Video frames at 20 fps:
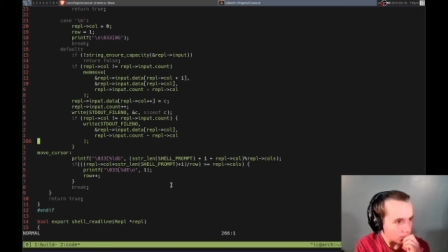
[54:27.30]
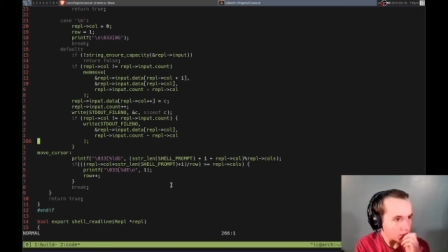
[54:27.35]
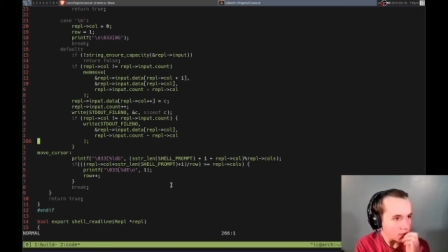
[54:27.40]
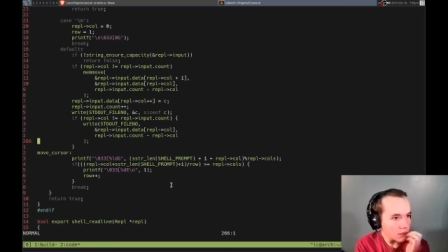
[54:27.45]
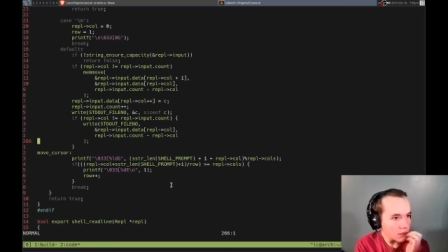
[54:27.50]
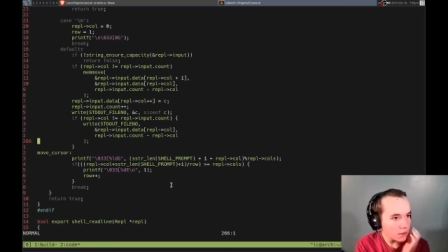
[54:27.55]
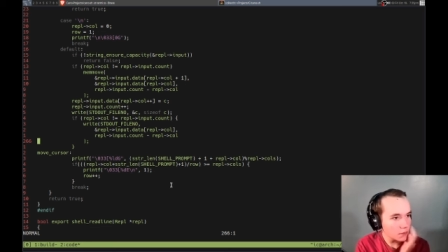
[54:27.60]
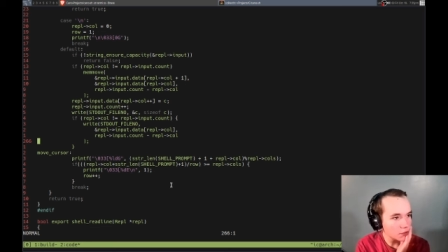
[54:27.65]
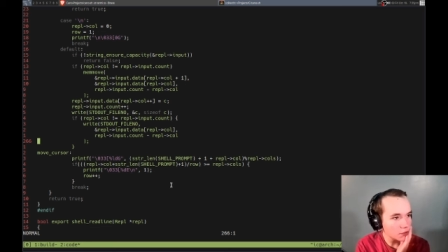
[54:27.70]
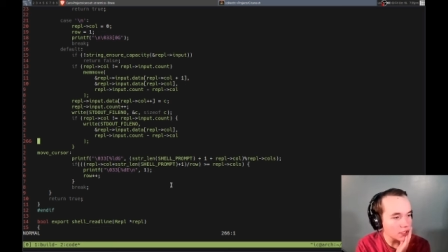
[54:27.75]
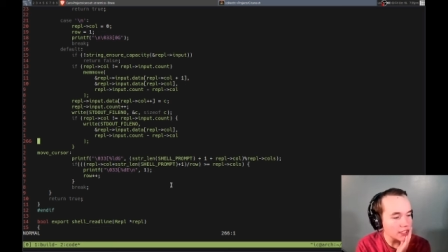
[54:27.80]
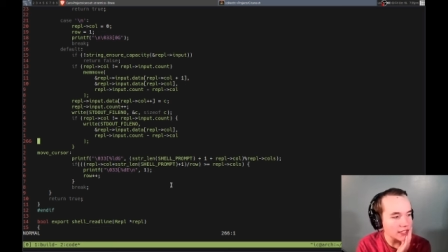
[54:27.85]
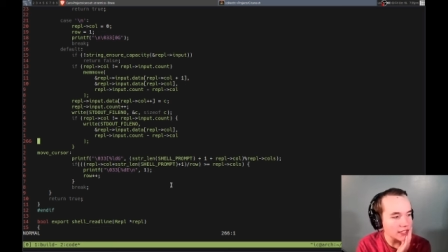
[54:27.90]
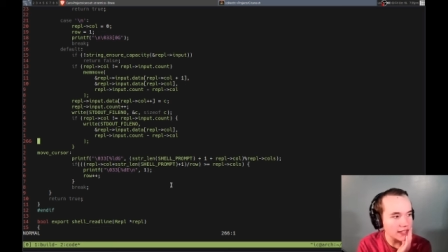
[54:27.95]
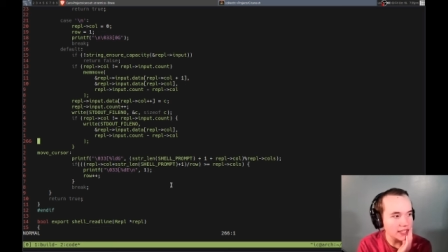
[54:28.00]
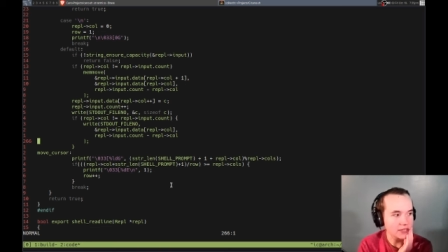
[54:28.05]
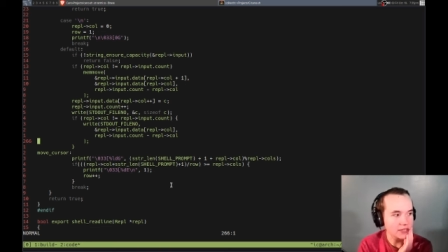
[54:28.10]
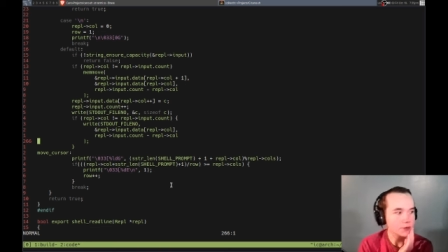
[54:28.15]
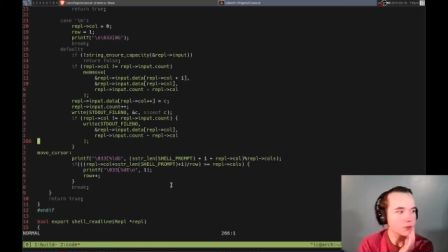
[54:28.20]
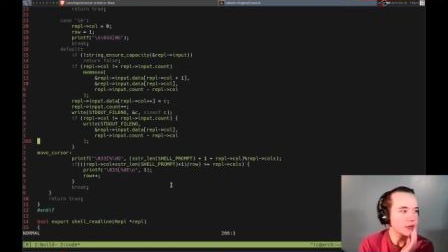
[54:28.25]
Trying to
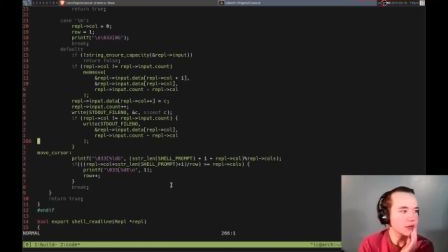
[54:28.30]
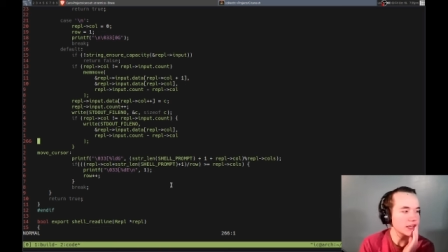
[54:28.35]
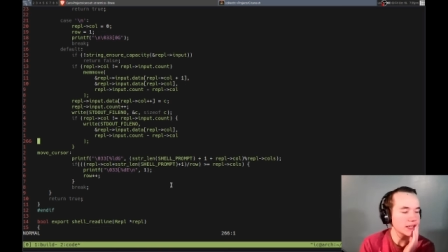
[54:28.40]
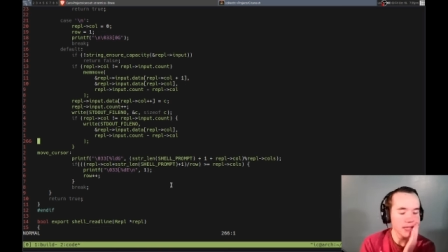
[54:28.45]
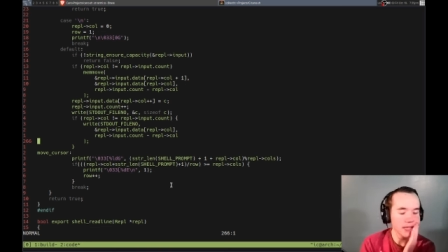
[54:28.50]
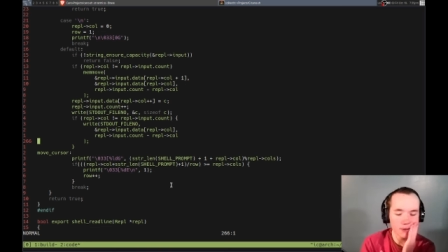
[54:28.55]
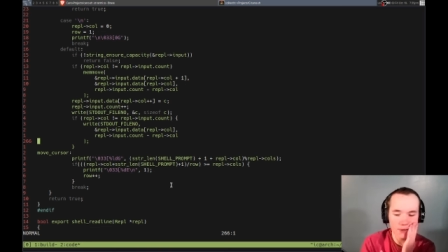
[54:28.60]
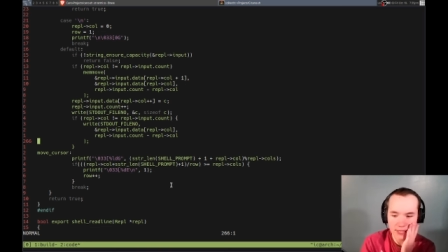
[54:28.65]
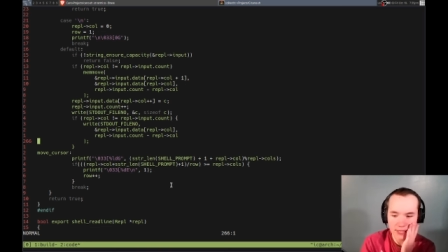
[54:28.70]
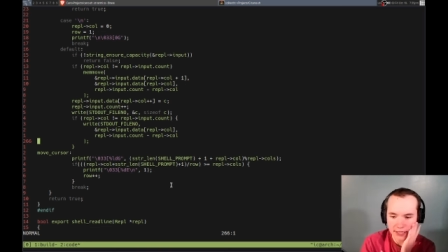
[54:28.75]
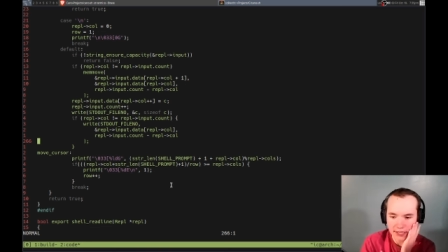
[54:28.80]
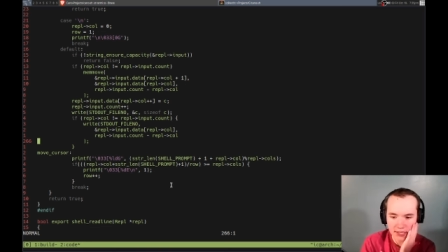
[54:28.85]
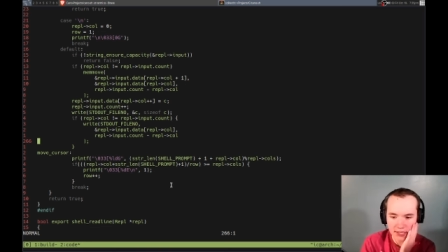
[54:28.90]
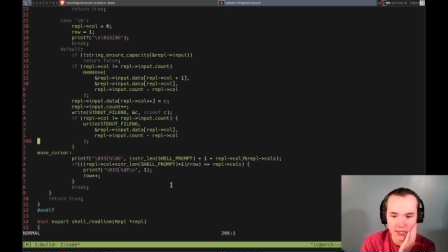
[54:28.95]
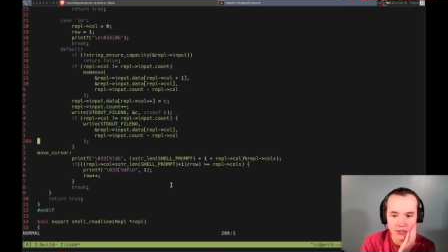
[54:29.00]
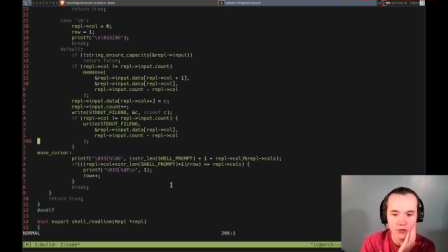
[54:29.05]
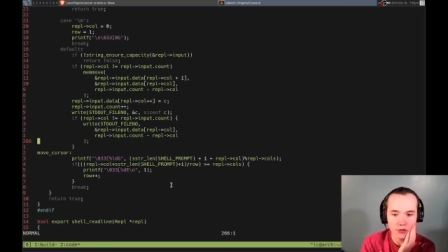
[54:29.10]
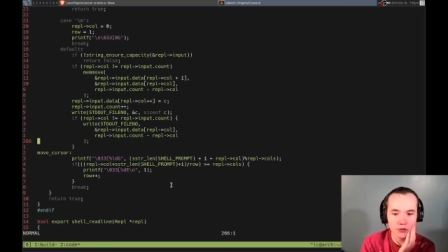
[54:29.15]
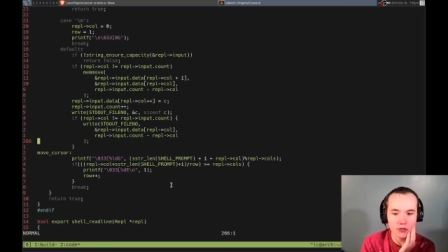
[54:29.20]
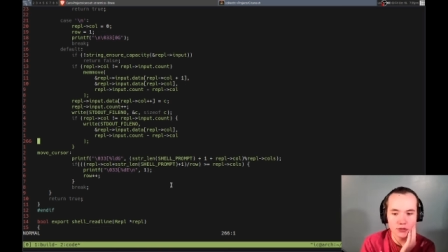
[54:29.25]
think, right? How can I
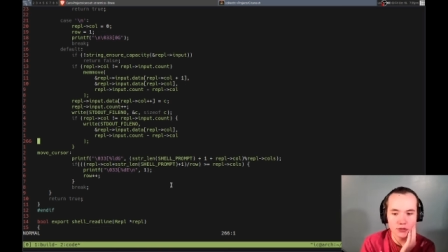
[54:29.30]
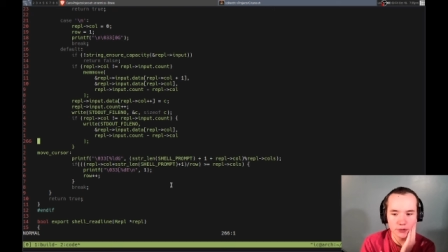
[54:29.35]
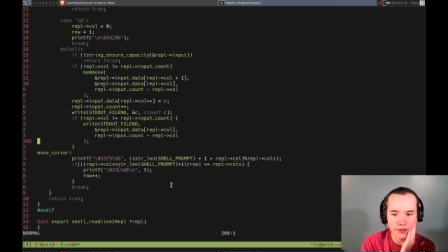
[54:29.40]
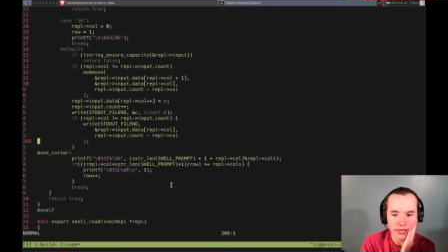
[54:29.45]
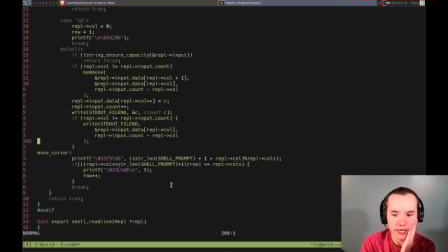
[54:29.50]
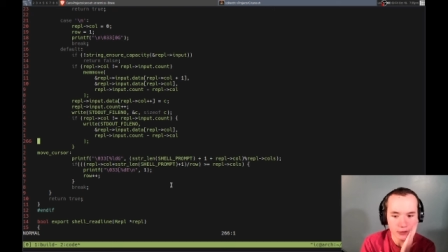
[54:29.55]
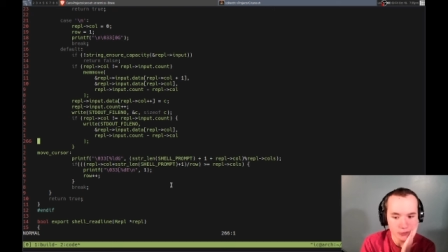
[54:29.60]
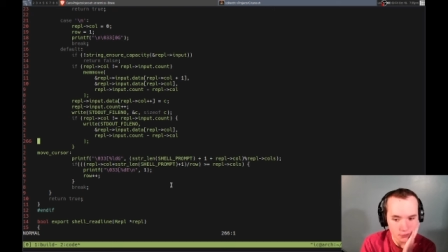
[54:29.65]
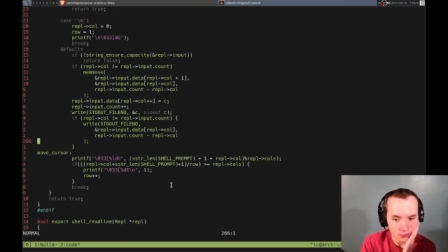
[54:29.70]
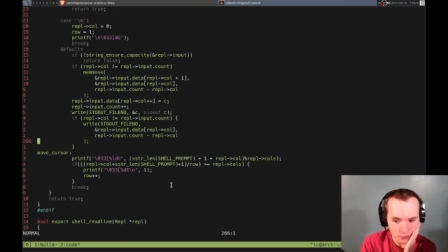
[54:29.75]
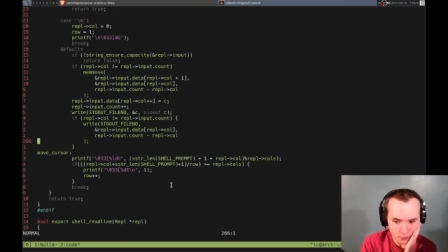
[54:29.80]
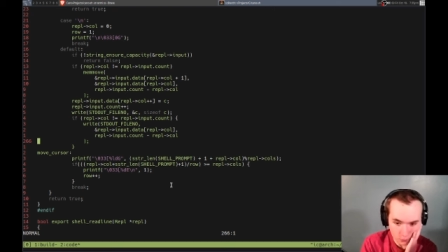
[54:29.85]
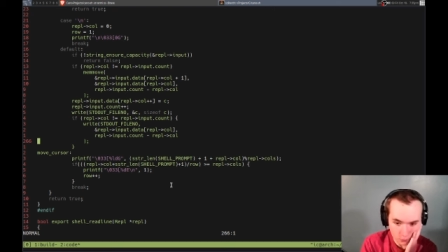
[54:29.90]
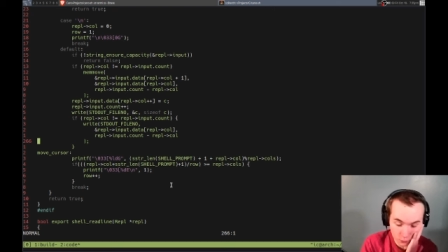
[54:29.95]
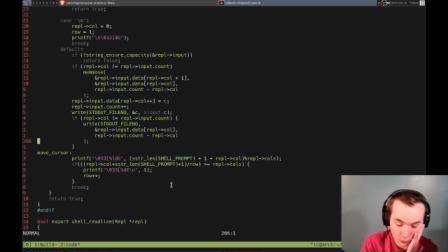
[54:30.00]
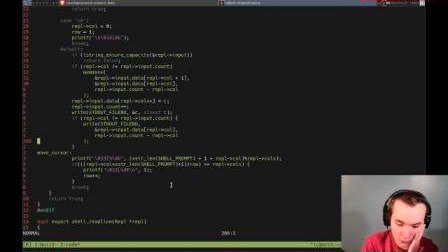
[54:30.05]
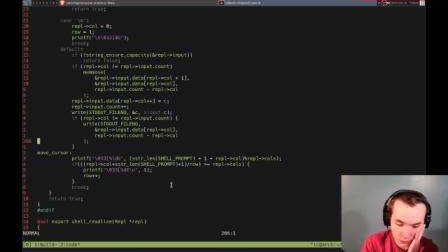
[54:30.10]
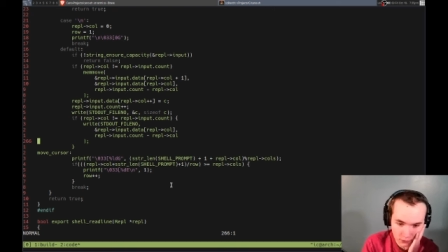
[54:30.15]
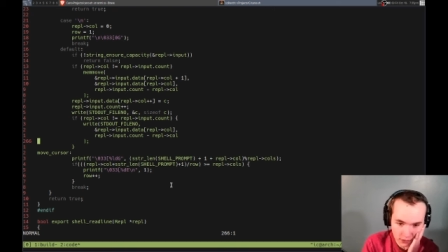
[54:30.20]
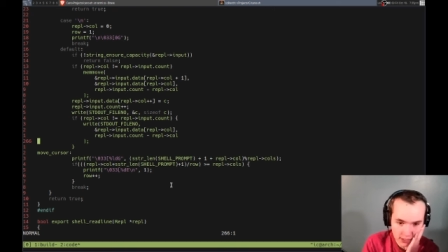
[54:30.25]
do this without
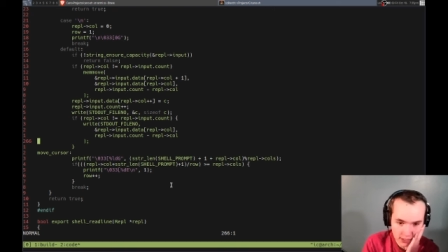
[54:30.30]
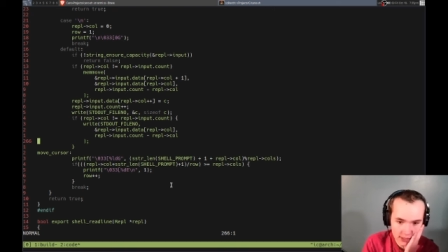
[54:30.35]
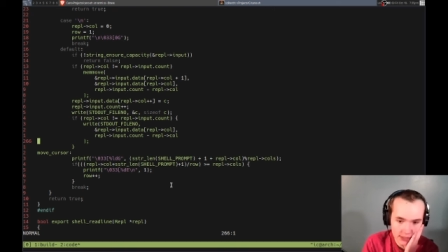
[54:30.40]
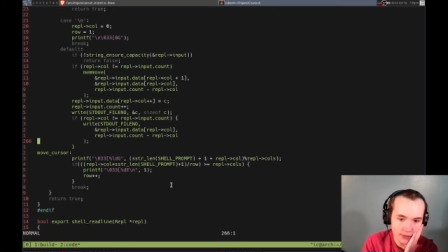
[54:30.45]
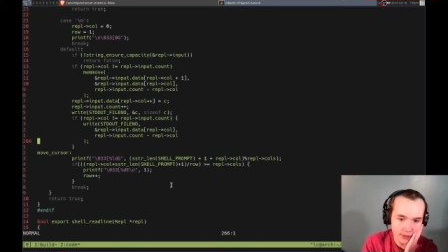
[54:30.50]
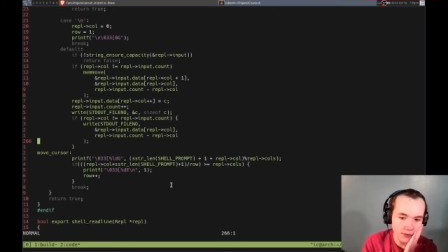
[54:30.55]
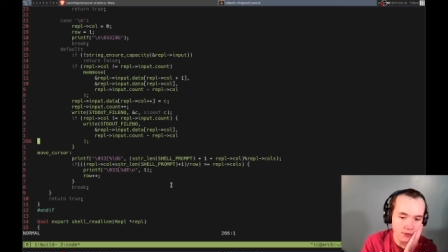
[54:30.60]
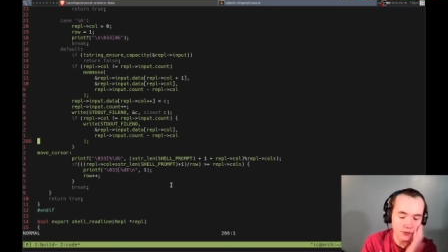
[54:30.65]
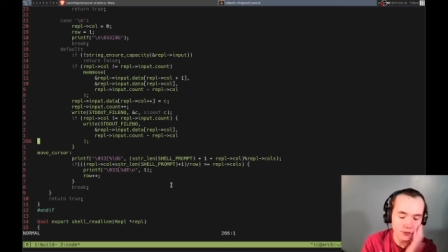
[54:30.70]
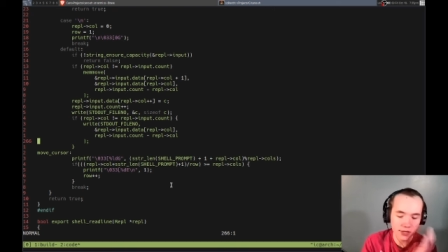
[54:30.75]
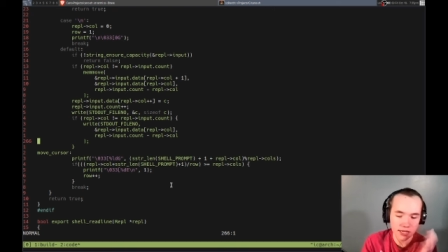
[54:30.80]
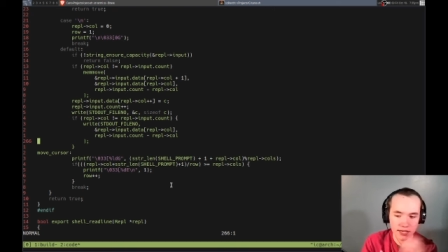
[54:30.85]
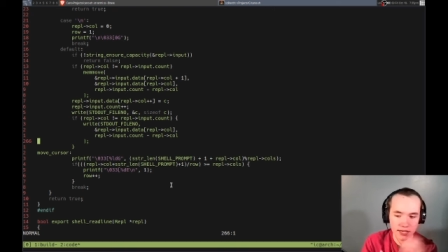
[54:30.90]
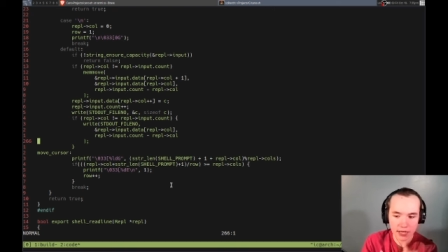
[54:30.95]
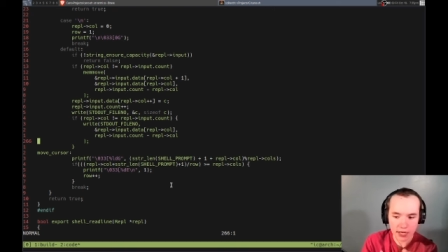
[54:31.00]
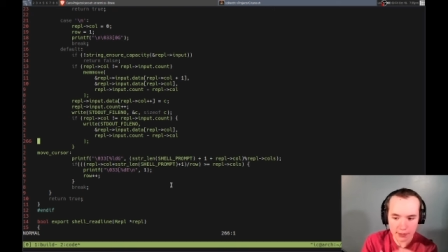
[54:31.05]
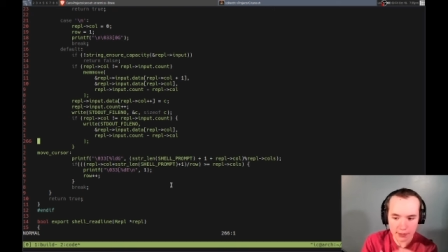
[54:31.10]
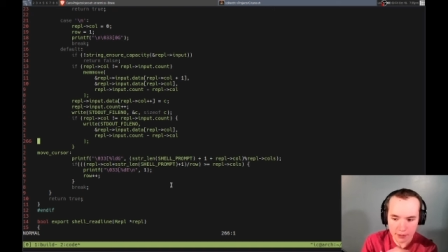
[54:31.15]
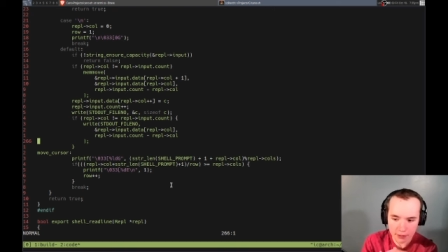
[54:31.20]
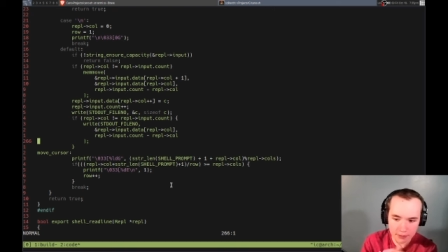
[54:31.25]
rewriting or like
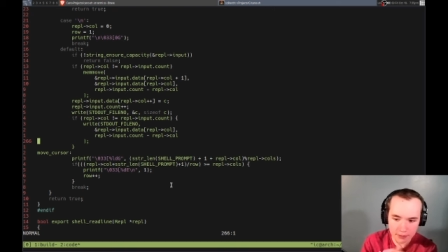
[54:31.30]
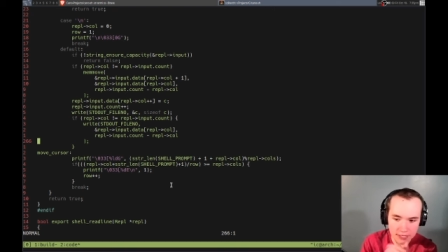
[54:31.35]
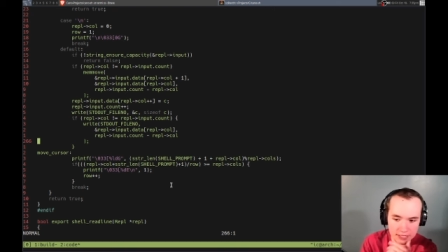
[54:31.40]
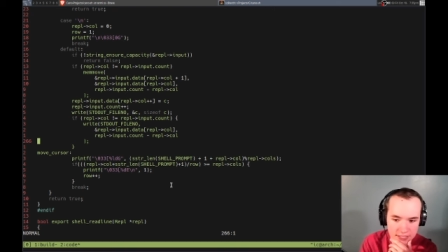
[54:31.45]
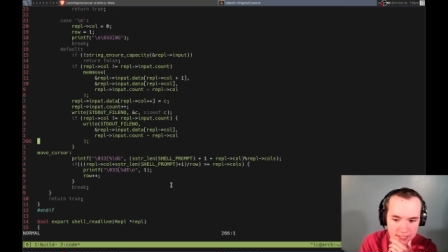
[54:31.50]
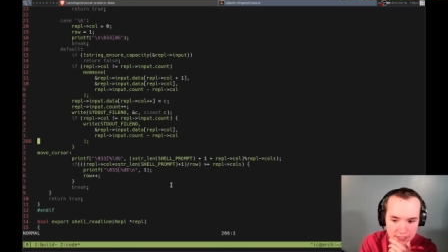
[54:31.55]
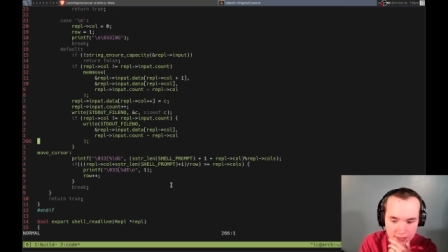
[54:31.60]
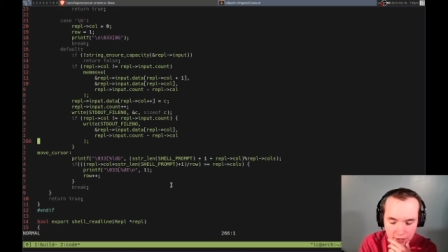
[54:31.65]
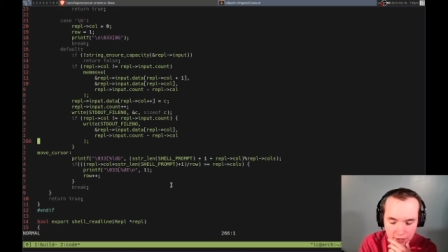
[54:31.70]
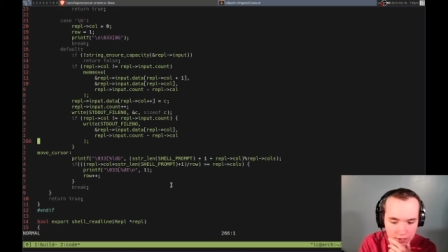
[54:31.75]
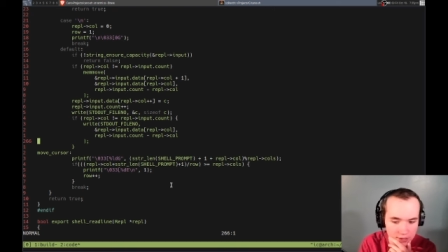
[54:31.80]
copying and pasting a lot?